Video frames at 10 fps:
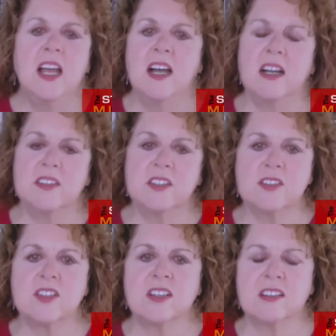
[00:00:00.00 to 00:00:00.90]
Uh,
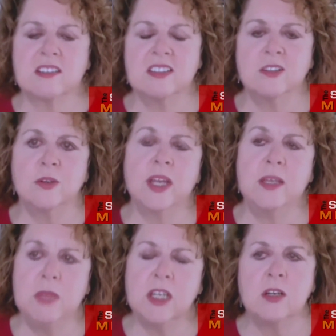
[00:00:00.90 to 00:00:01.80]
there's, uh, you know,
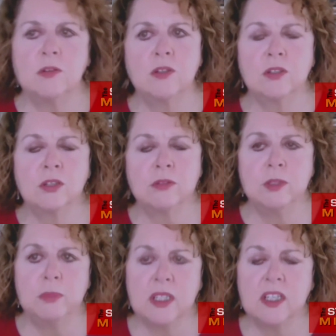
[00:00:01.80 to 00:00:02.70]
Amy Co- Coney
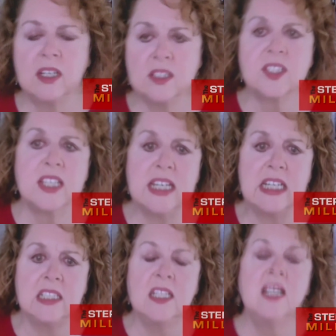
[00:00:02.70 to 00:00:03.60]
Barrett has
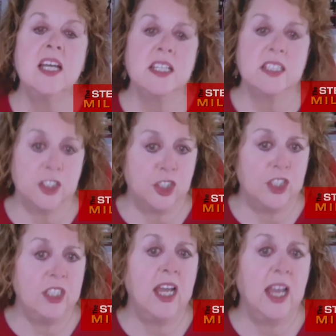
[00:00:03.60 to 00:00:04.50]
said that
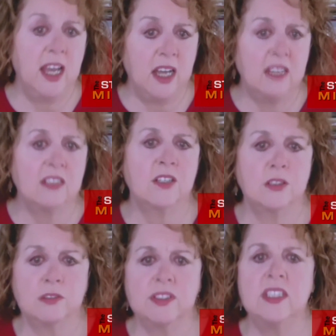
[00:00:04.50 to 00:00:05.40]
she had
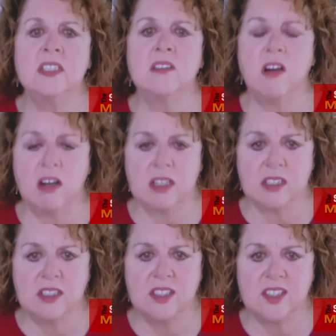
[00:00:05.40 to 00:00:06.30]
COVID in
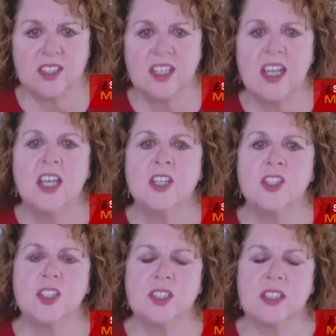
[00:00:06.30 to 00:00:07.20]
August.
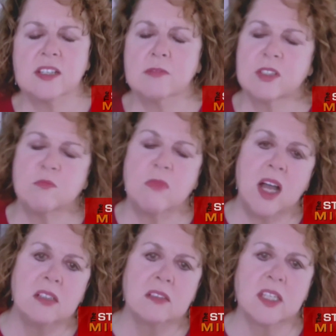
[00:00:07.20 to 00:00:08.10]
She said it was a
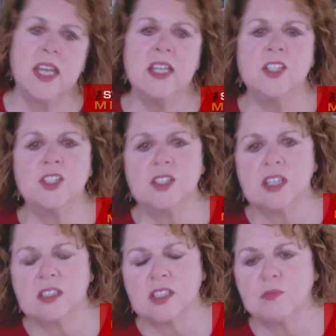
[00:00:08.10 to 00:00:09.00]
mild case. She
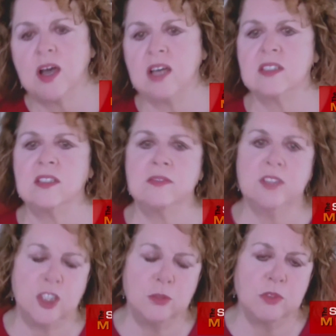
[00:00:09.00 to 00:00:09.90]
tested positive and
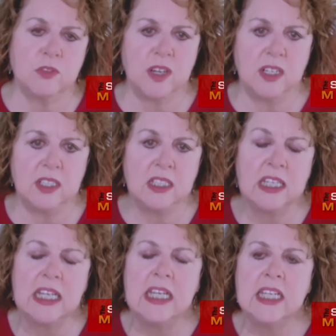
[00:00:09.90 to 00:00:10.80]
she was fine.
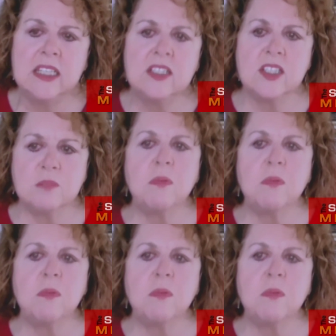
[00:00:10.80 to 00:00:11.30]
Is it